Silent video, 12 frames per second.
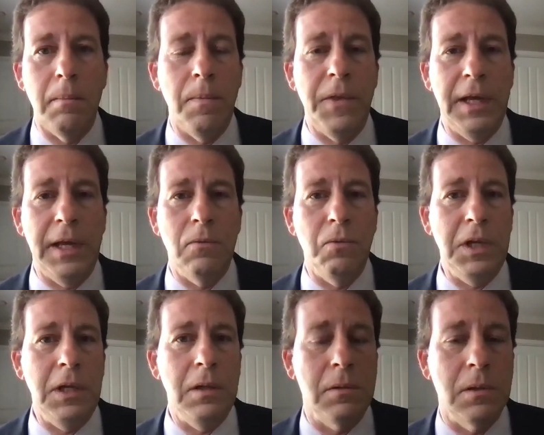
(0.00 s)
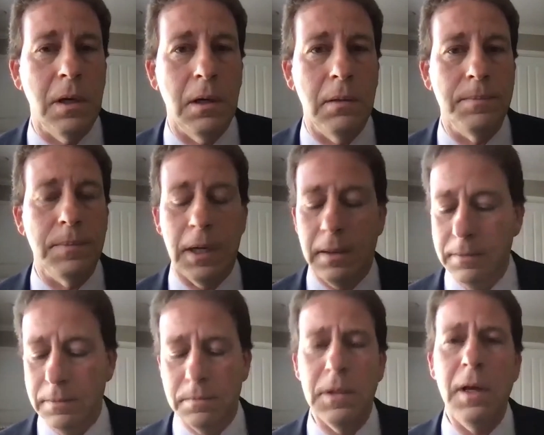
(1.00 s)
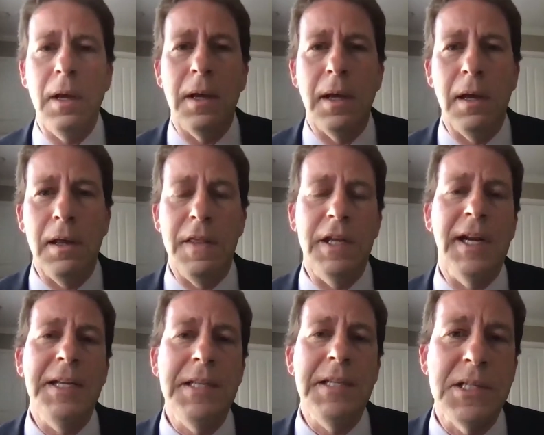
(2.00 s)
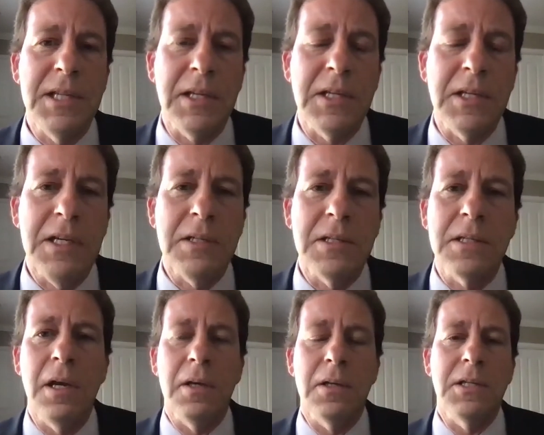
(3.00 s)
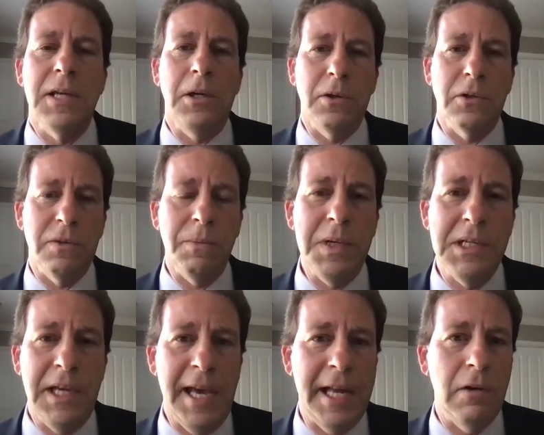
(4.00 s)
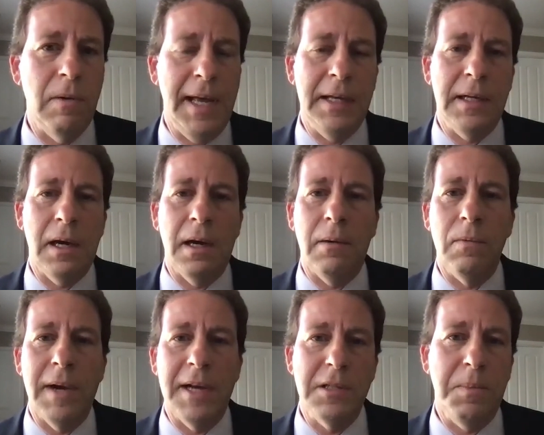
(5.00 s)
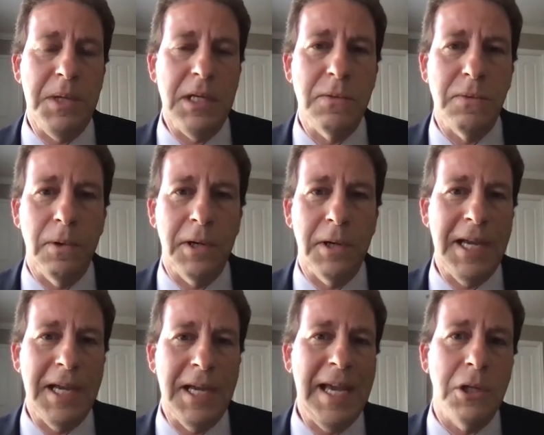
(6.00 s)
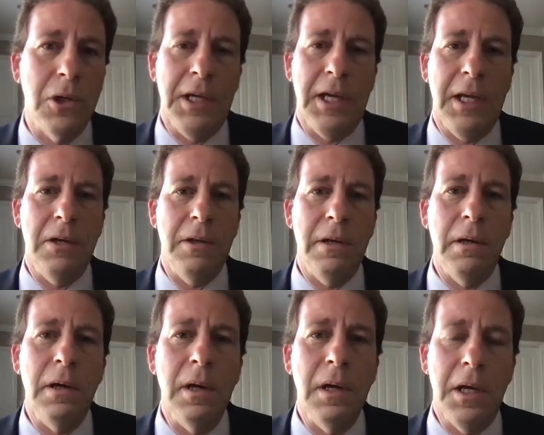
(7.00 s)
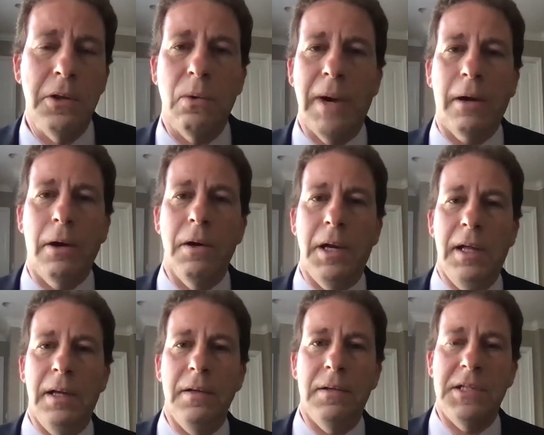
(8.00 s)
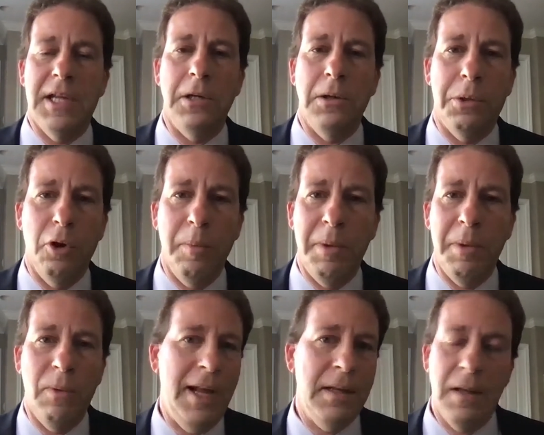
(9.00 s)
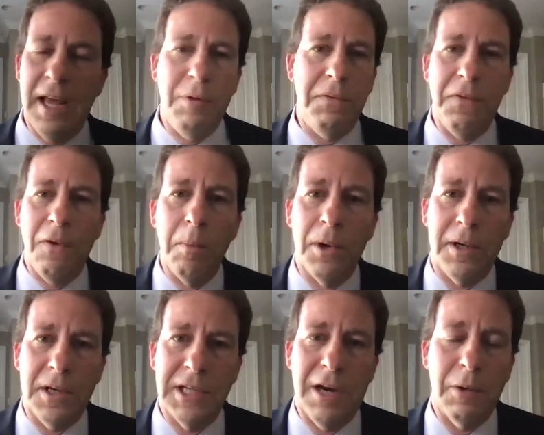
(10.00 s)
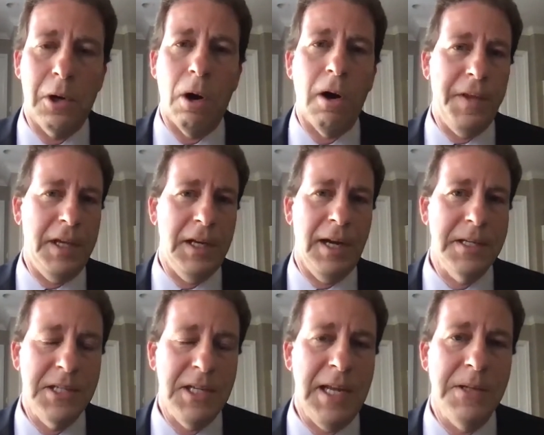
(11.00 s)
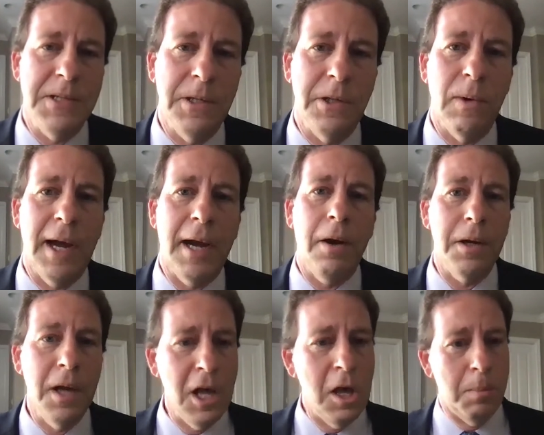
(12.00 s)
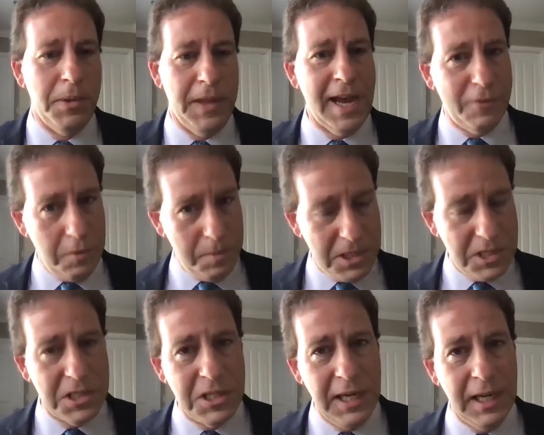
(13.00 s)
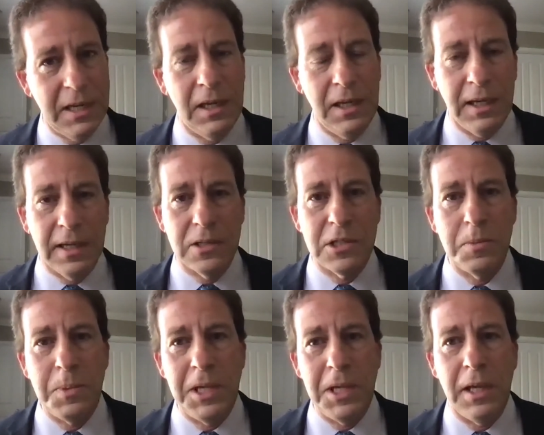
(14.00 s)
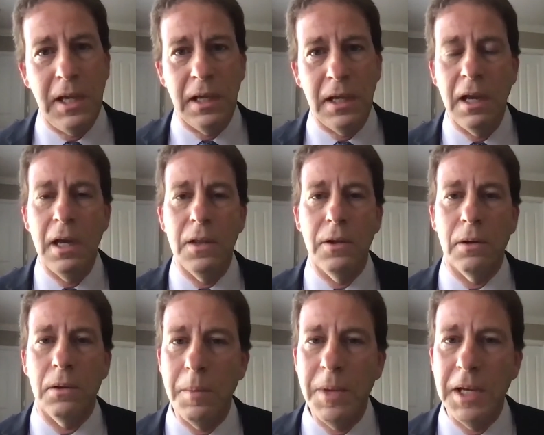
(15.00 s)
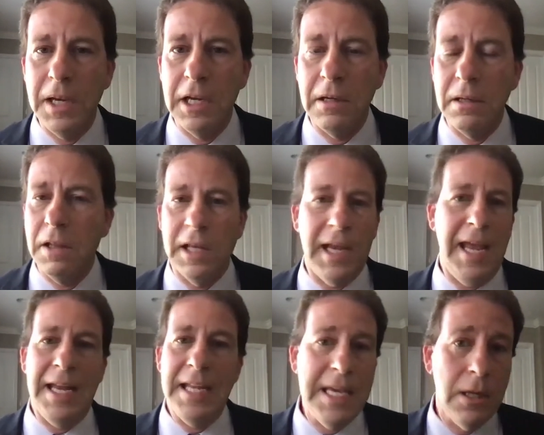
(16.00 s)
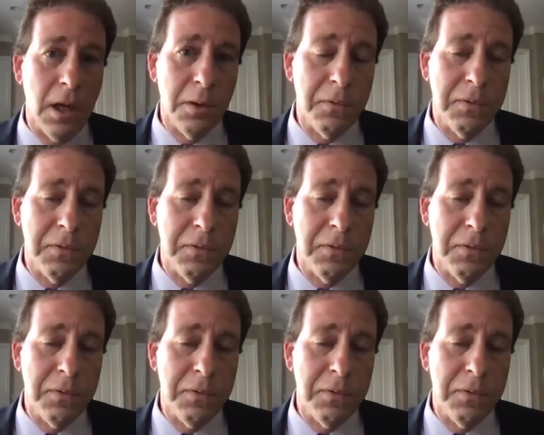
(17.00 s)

They could read, in the 1960s, senators from Louisiana read recipes for Cajun cooking into the record. And Senator Thurman read every phone book, as I recall, in the United States into the record. But they have to be standing and speaking. They're limited in, they can't eat on the